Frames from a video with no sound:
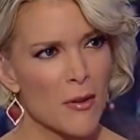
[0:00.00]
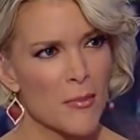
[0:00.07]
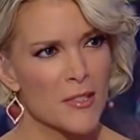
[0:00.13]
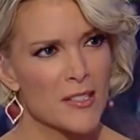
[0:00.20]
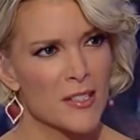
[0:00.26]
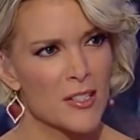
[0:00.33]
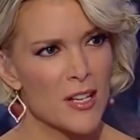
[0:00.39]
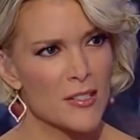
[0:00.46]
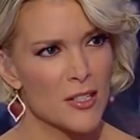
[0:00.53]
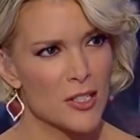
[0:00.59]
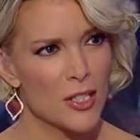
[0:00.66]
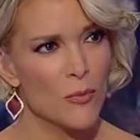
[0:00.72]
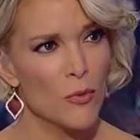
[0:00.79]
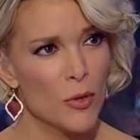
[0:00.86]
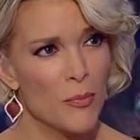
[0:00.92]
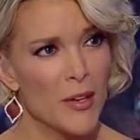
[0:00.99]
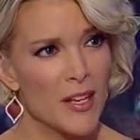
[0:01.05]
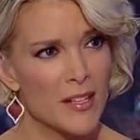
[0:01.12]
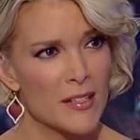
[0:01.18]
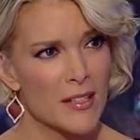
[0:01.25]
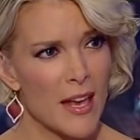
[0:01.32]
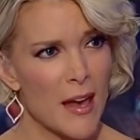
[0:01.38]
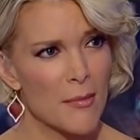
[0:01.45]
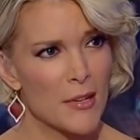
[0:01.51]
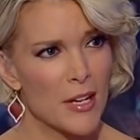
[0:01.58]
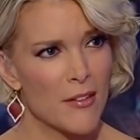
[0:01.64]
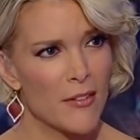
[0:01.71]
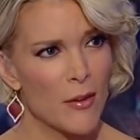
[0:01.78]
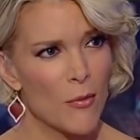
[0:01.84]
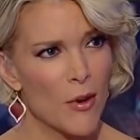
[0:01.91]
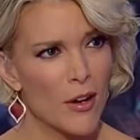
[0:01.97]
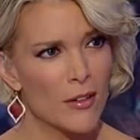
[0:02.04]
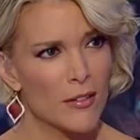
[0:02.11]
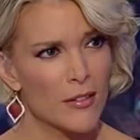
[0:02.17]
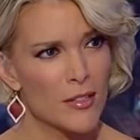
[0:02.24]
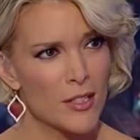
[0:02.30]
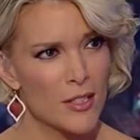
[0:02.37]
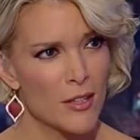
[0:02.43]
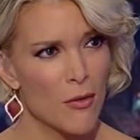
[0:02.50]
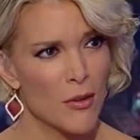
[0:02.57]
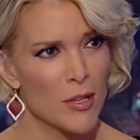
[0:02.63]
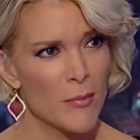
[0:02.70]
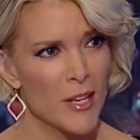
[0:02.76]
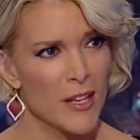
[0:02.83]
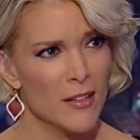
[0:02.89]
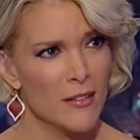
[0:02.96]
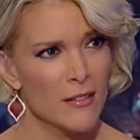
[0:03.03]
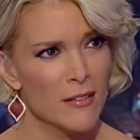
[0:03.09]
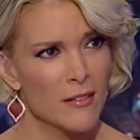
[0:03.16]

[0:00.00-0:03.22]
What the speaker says: Trump had suggested she would be in his cabinet if he won. Is she going to be in?